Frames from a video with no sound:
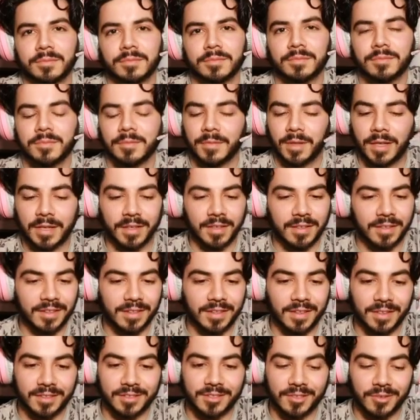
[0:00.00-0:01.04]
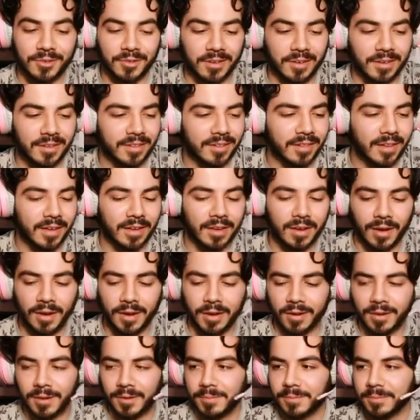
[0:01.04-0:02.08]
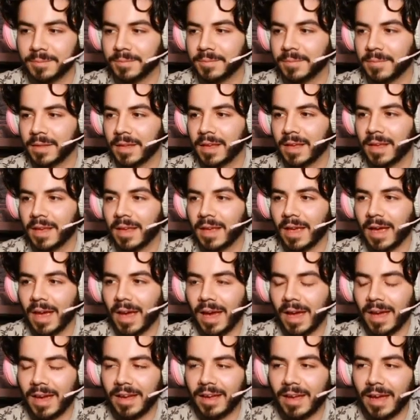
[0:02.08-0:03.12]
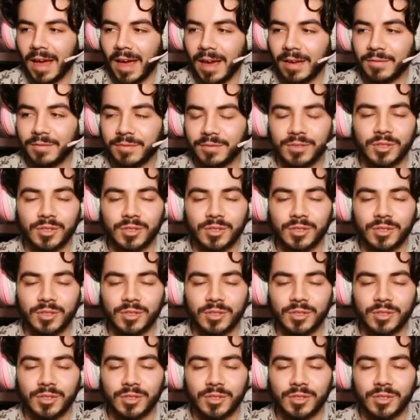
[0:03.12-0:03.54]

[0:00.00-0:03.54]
That's great. Like I